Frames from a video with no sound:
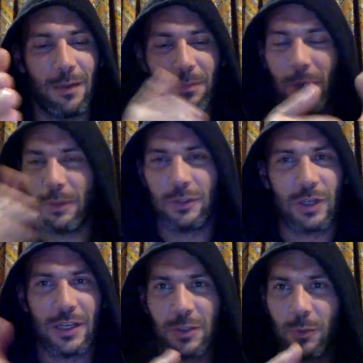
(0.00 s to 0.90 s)
public
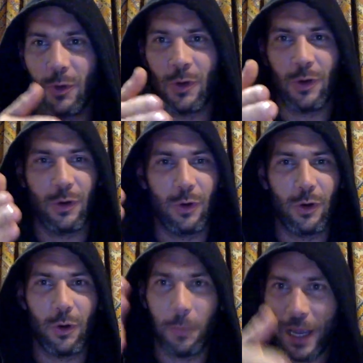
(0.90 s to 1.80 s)
transport
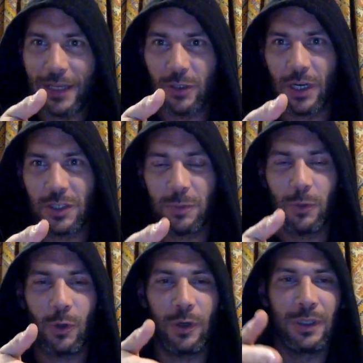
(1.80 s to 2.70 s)
or paid
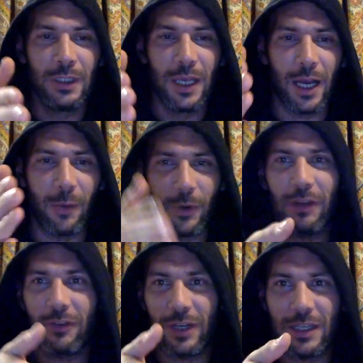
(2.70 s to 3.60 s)
transport,
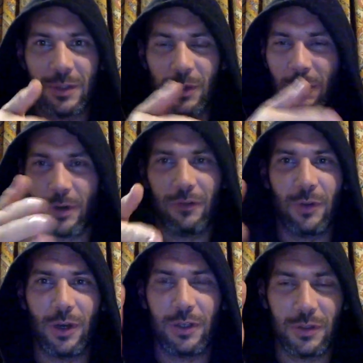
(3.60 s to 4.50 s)
whatever it is, wherever
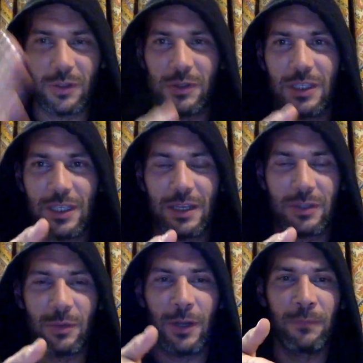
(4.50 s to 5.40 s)
you are, you sit down
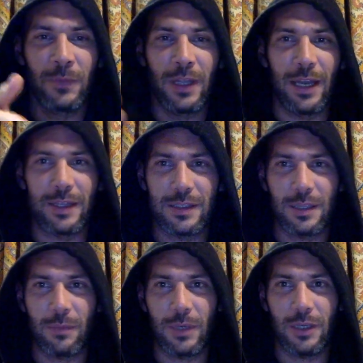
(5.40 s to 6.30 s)
somewhere and
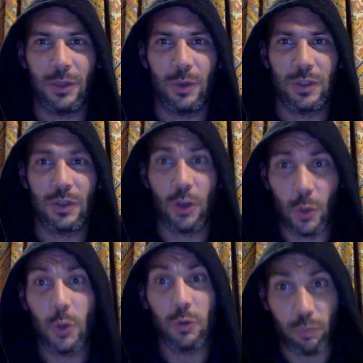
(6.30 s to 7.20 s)
somebody who's
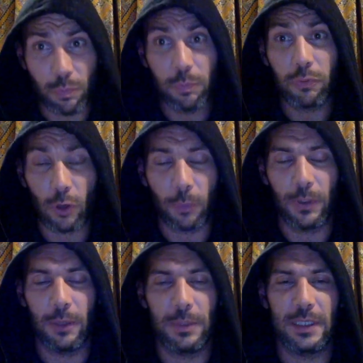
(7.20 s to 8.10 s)

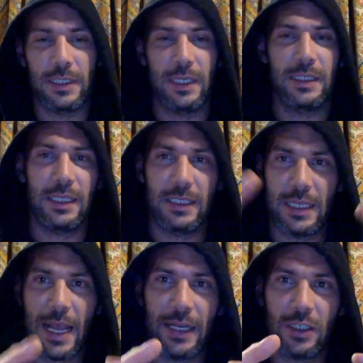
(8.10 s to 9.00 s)
properly obese here sits
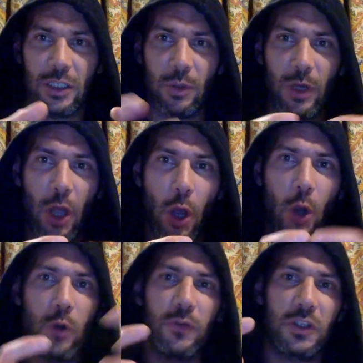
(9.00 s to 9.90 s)
next to you and
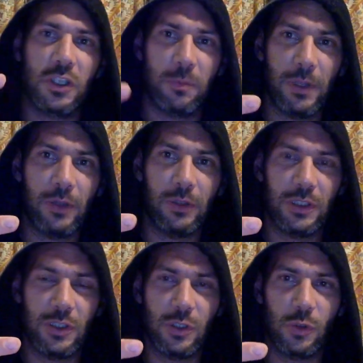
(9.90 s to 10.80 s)
overspills
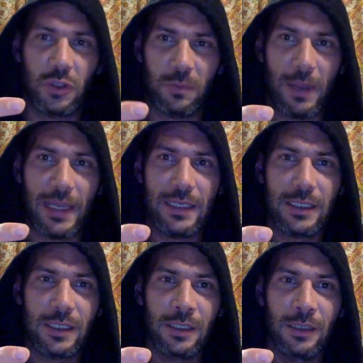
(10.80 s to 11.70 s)
into your
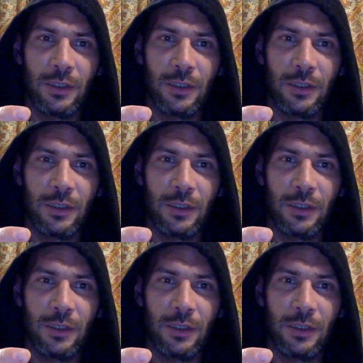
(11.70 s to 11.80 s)
space?